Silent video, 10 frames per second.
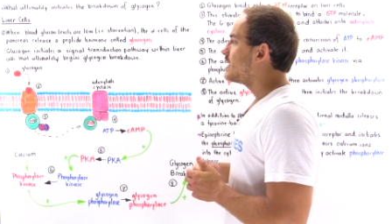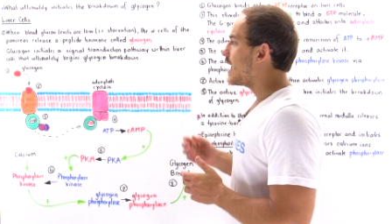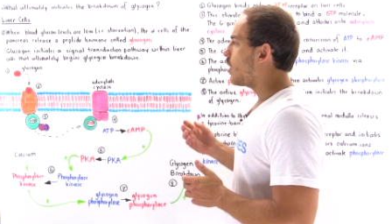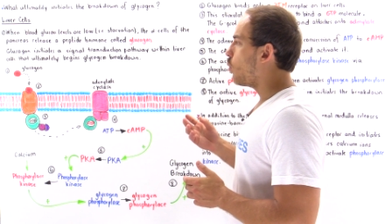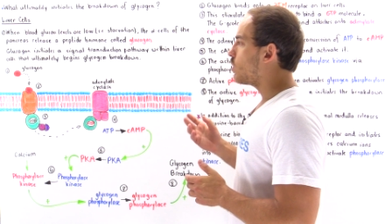
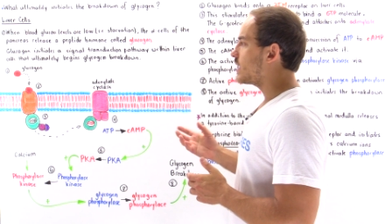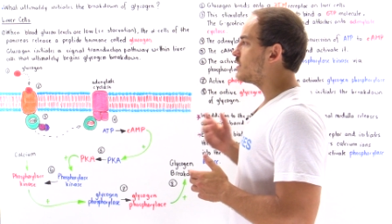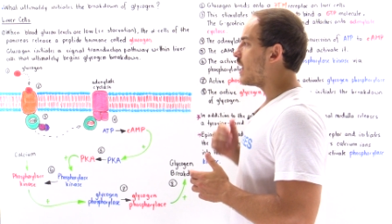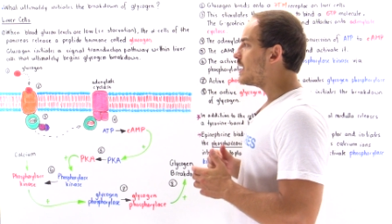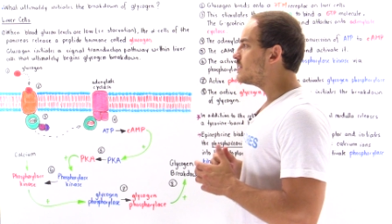Now, what
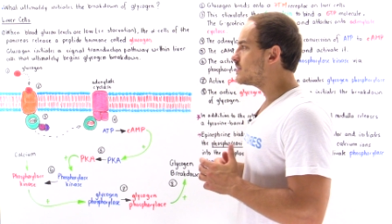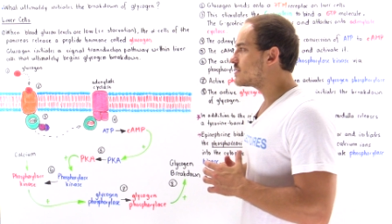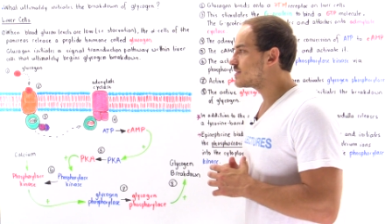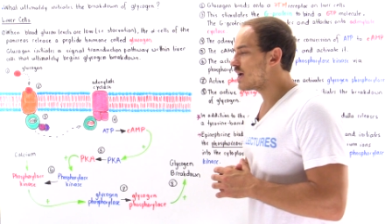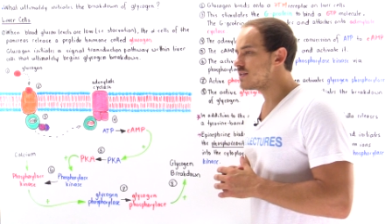I'd like to
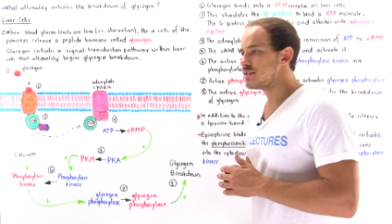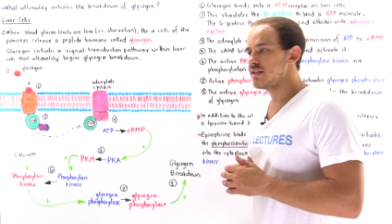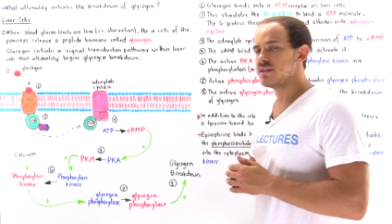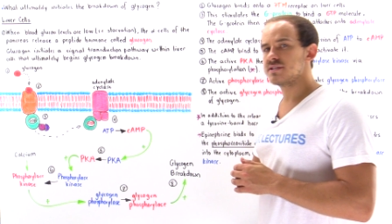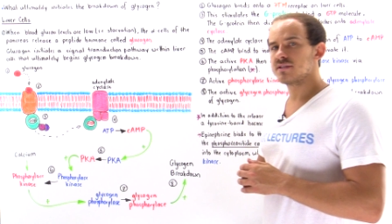discuss
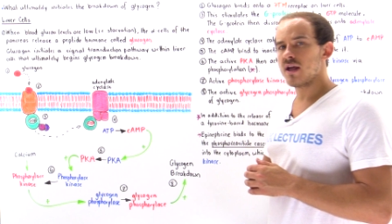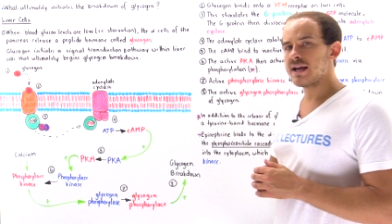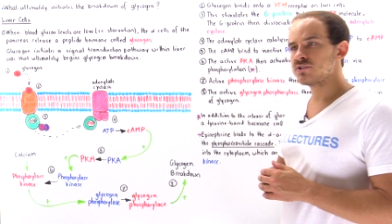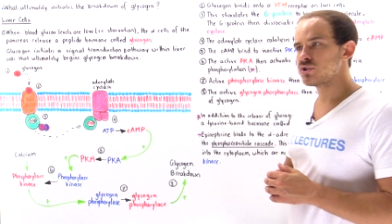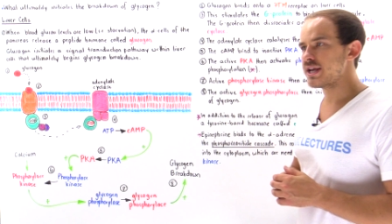in this
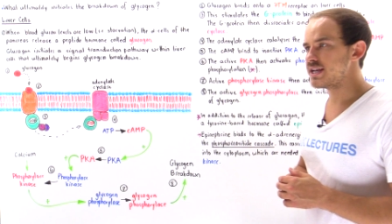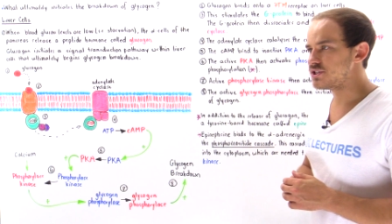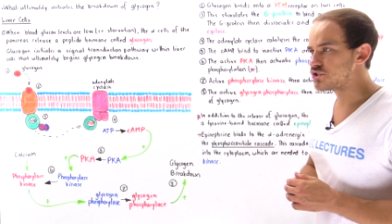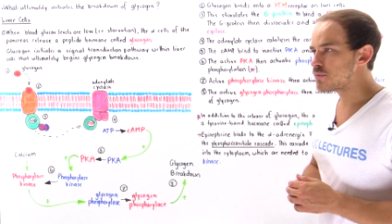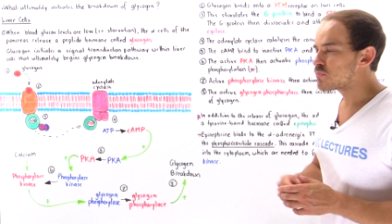lecture
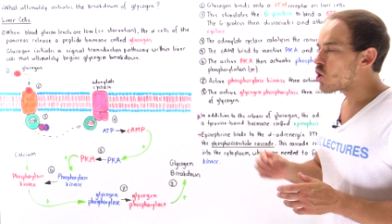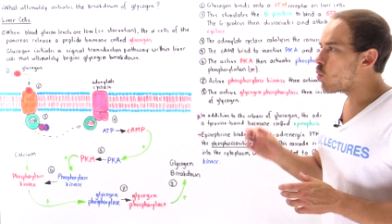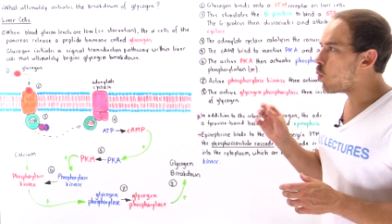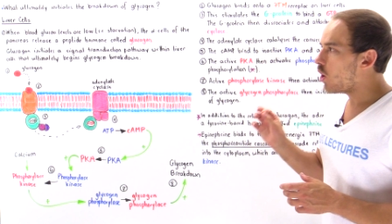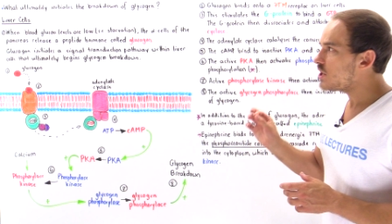is
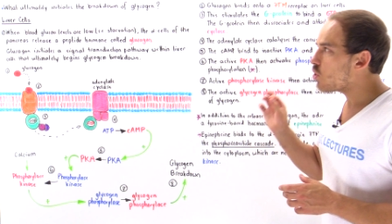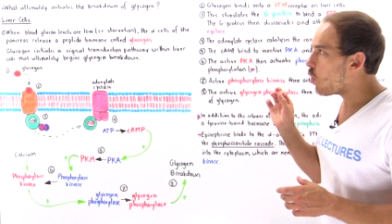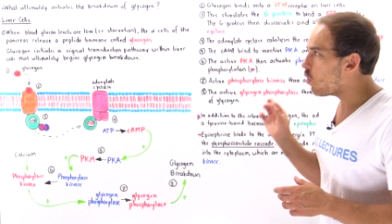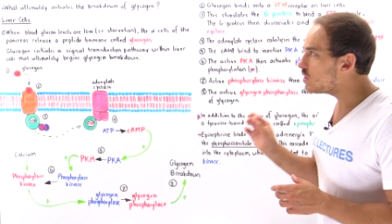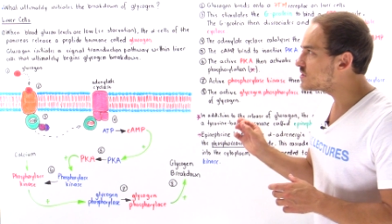what
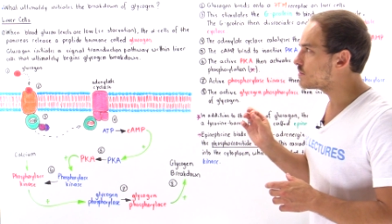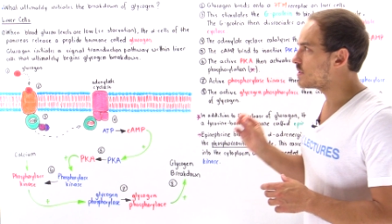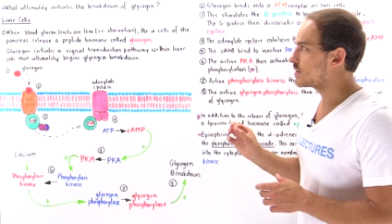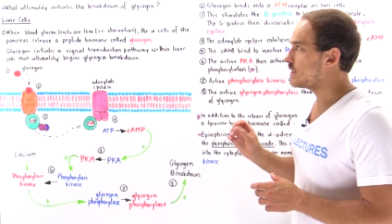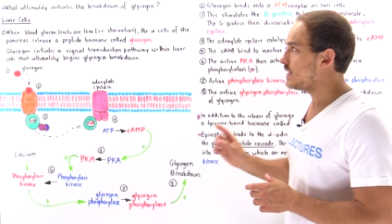
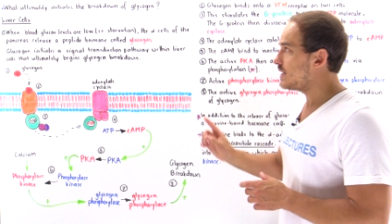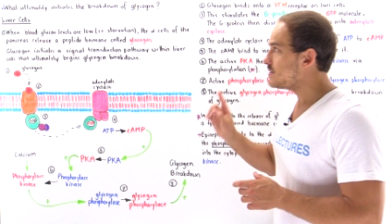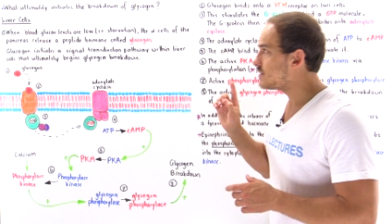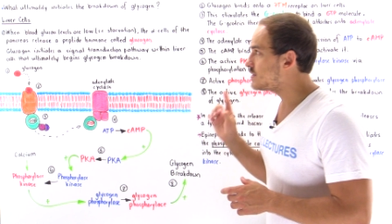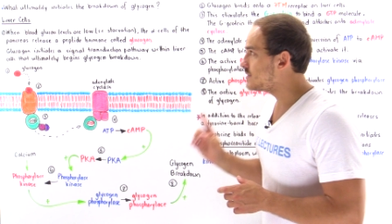ultimately
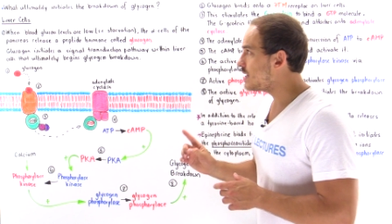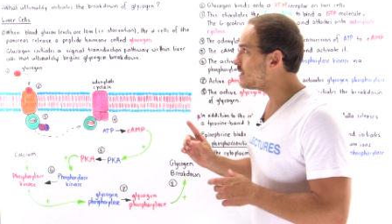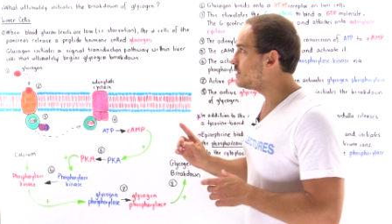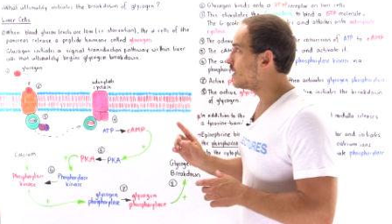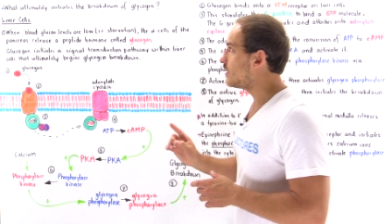is the
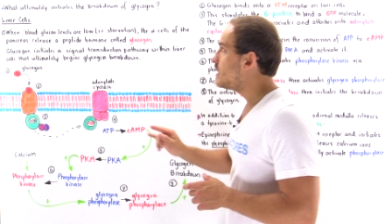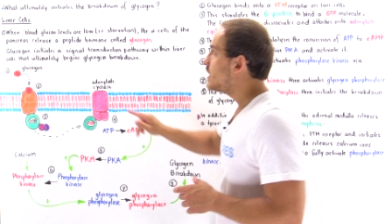signal